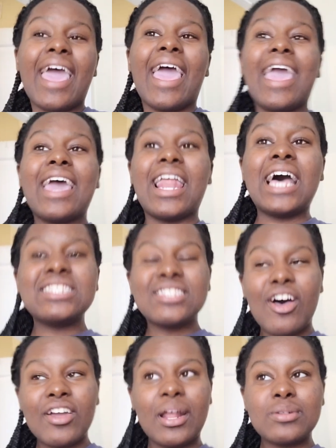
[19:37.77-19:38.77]
And I
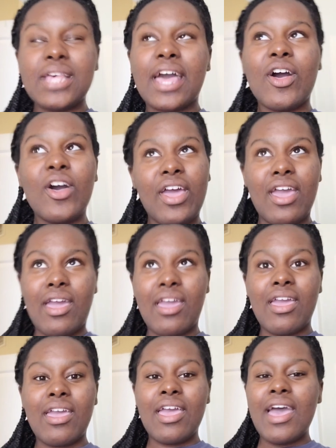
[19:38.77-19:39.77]
saw it and I was like, okay,
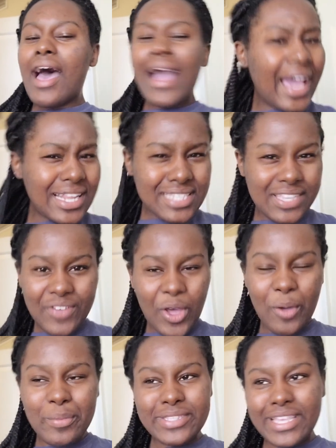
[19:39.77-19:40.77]
I gotta see if
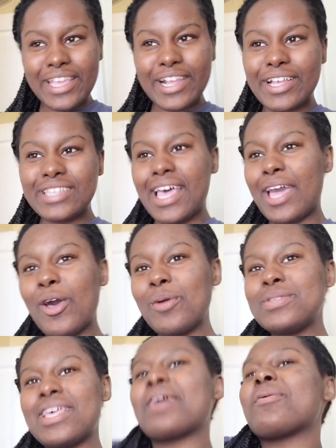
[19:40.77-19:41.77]
Kobe's in here. Cause like
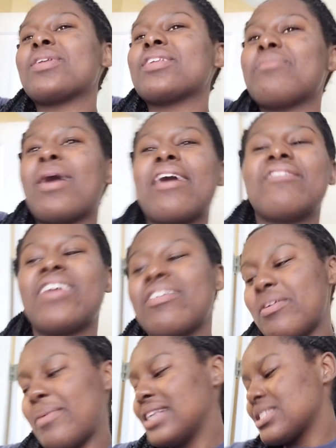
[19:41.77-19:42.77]
Kobe's like one of my
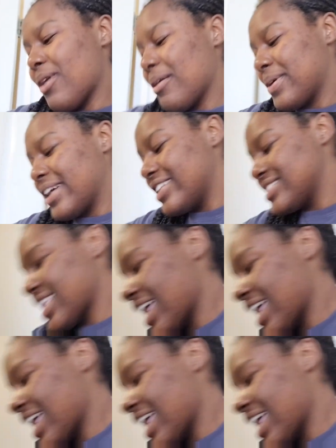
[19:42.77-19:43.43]
favorite basketball players.